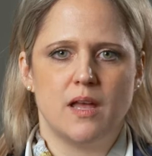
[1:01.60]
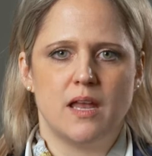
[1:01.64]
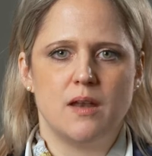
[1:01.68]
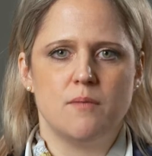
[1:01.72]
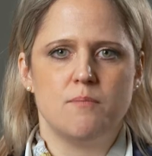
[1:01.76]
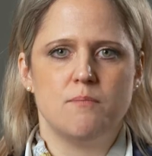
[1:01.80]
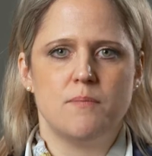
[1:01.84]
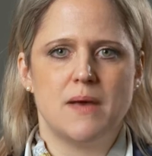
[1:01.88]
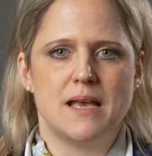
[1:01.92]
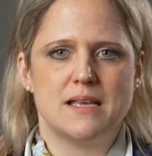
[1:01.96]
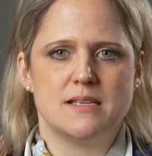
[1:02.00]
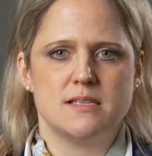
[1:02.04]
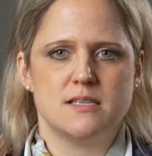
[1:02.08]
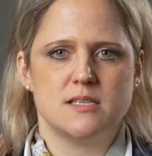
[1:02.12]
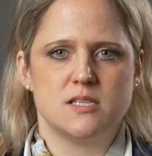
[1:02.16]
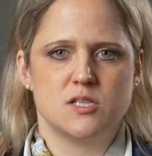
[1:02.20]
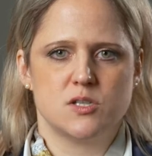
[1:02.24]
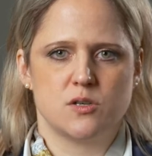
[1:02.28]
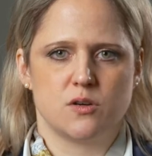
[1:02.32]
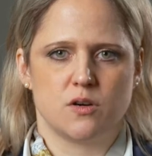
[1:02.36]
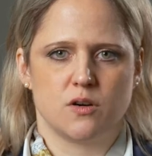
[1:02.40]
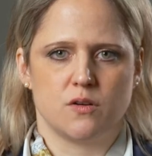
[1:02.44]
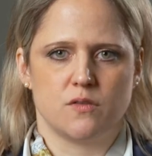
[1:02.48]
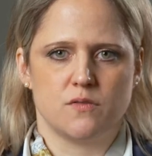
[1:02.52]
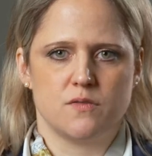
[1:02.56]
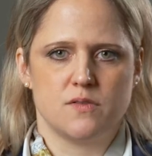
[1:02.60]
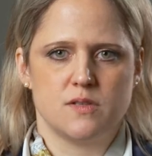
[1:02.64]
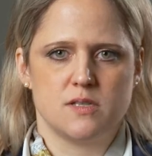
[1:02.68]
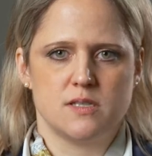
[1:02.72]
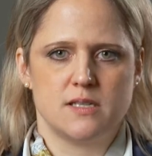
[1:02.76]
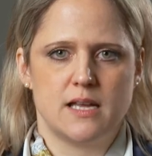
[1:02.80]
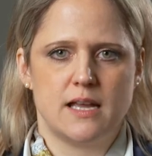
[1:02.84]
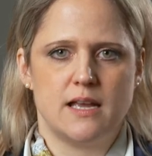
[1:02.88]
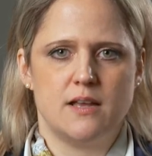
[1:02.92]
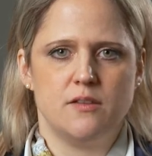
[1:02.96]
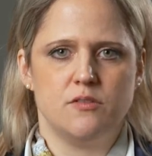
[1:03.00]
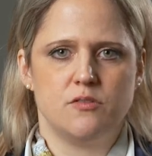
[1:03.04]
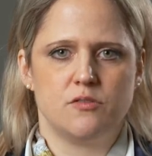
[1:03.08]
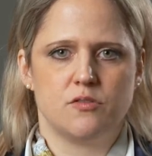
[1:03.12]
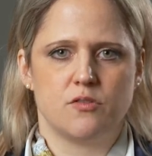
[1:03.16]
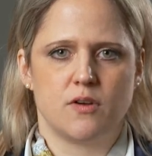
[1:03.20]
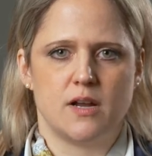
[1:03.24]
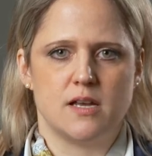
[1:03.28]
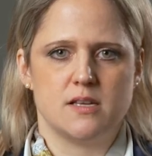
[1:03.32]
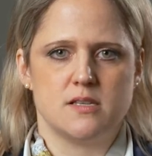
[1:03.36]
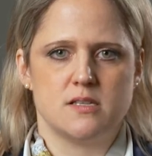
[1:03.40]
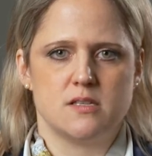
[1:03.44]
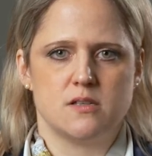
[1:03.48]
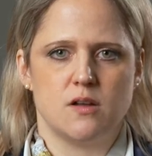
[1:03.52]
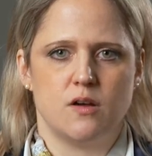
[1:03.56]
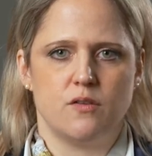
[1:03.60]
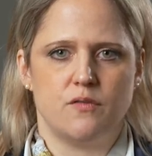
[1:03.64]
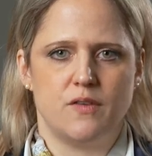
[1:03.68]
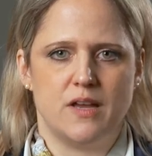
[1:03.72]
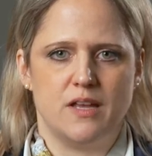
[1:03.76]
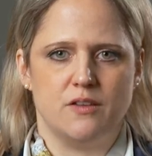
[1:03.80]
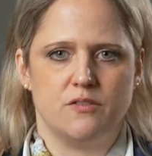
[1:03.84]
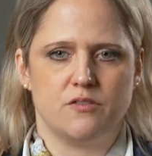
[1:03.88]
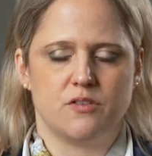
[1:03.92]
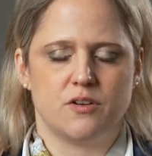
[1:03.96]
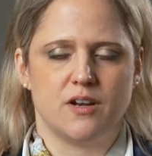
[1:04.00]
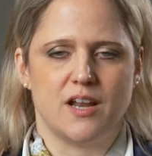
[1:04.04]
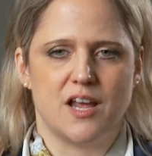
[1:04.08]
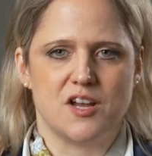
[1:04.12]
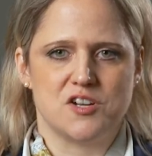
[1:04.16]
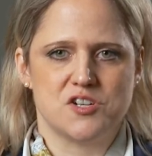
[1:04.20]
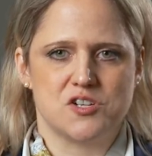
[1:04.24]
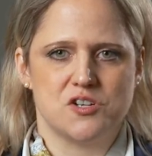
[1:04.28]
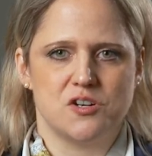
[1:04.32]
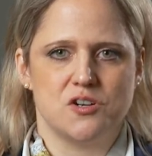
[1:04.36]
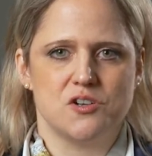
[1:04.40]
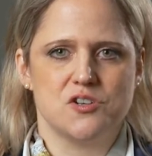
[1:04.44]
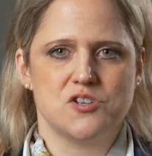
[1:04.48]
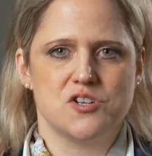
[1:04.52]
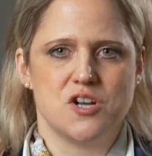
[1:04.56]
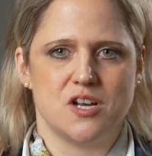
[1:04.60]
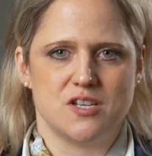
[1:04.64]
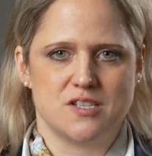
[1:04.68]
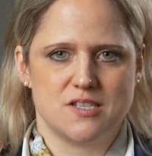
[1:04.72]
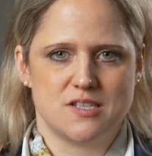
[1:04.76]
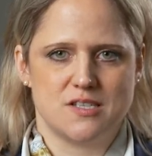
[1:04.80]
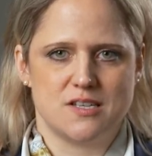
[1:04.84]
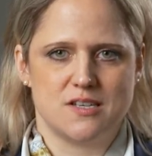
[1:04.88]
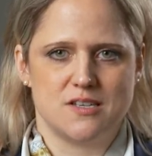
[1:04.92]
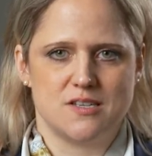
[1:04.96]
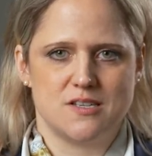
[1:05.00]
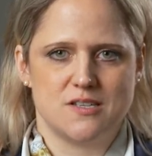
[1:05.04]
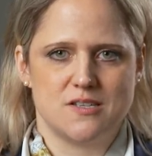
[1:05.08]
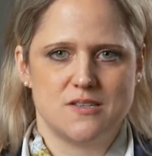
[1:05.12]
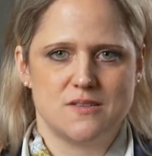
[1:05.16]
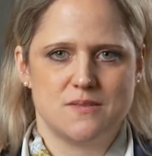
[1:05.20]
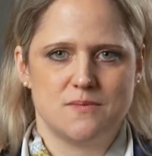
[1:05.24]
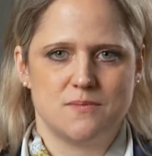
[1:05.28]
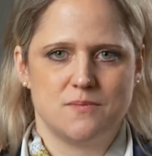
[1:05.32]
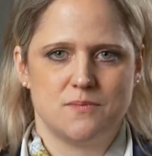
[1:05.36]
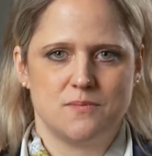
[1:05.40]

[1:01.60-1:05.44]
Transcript: and best serves the interest of international justice.